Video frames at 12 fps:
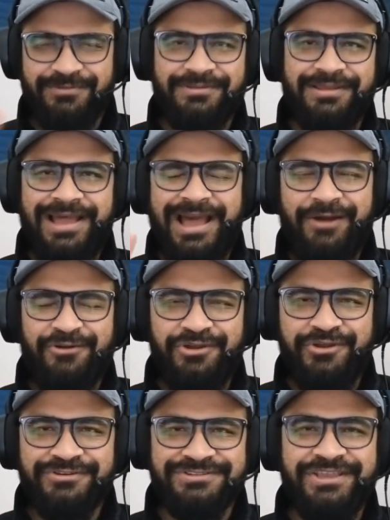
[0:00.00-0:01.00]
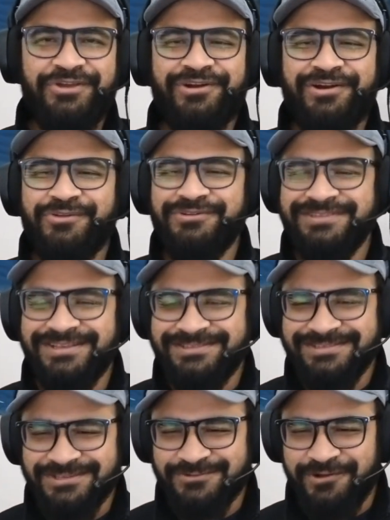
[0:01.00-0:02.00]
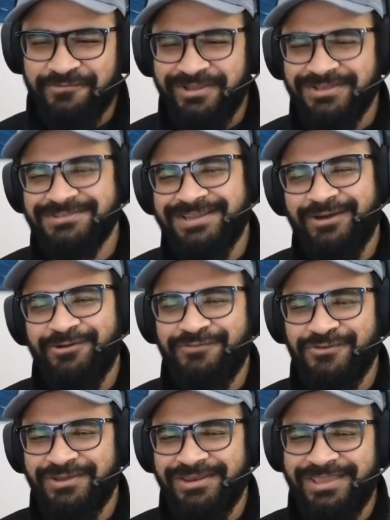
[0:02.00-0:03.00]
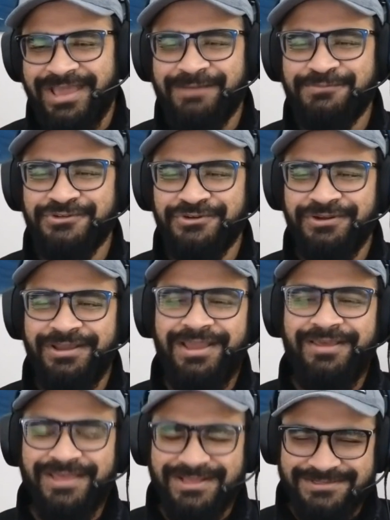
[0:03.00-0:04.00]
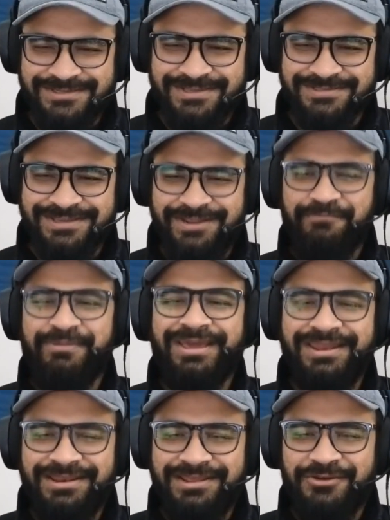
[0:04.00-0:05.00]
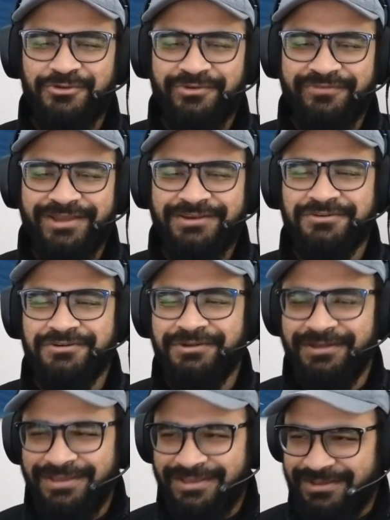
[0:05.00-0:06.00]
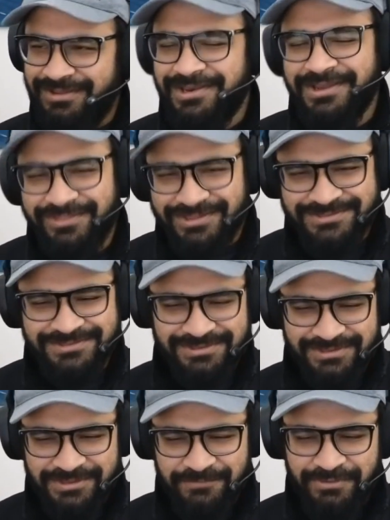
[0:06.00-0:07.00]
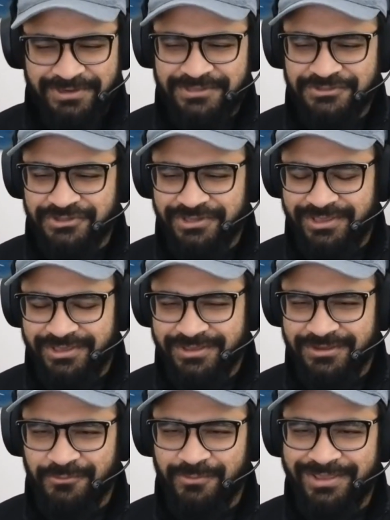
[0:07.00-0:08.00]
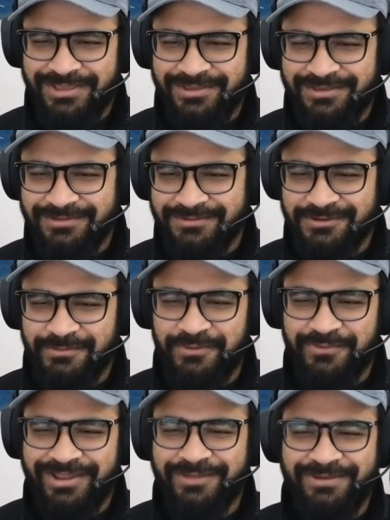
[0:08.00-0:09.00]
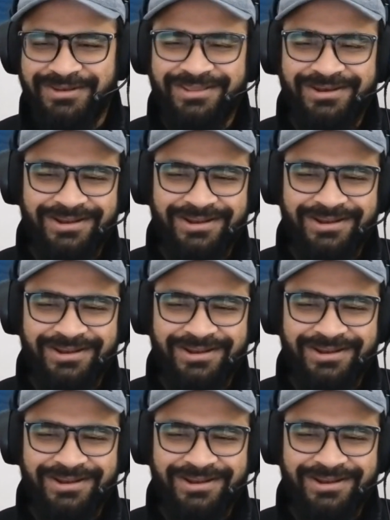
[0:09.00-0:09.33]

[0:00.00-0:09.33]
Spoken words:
how you're using your other senses as well, because now if you can capture that sense and embed it into a vector, now that's potentially a way to be recommended an